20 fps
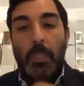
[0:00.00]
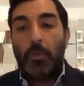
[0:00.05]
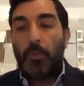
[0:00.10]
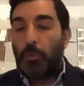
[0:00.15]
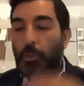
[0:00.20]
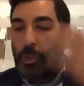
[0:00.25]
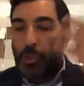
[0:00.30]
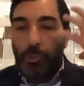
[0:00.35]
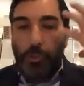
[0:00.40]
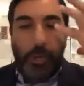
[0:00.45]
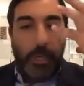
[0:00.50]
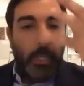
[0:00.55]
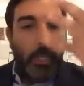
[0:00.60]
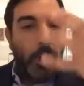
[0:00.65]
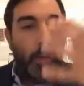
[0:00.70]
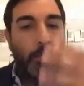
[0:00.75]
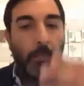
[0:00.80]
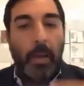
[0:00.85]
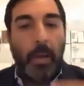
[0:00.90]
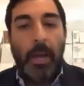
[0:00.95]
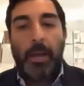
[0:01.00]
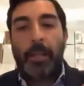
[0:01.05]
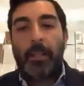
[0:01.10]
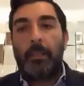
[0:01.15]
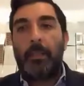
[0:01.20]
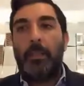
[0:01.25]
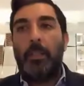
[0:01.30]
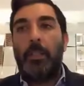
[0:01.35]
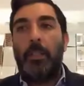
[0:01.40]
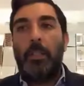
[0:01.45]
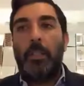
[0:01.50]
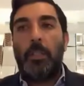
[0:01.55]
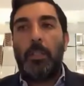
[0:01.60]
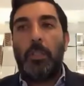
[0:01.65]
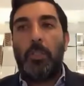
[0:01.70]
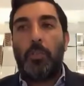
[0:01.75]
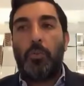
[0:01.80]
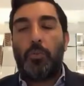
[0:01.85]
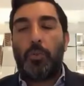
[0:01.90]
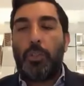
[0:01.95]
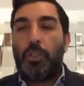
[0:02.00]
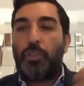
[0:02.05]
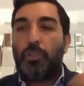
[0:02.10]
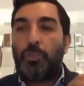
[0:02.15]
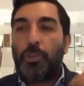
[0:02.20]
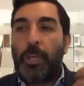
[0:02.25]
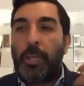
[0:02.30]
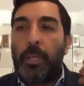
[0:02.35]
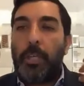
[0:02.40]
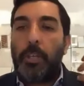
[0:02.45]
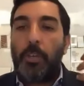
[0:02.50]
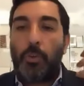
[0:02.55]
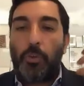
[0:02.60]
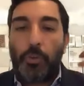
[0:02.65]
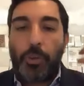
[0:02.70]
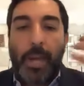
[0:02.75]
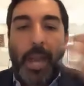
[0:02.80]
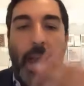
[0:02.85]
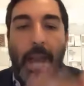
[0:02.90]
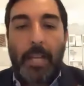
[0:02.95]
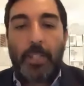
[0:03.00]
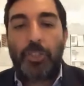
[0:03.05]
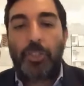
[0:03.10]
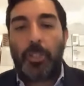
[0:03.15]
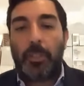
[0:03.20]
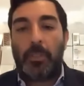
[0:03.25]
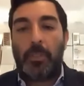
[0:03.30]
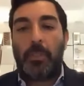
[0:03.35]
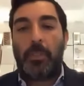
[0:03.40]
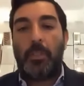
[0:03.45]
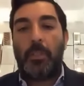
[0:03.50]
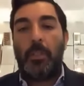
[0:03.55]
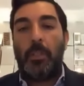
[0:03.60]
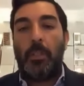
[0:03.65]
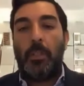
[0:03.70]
Retraining your mind, retraining your reactions,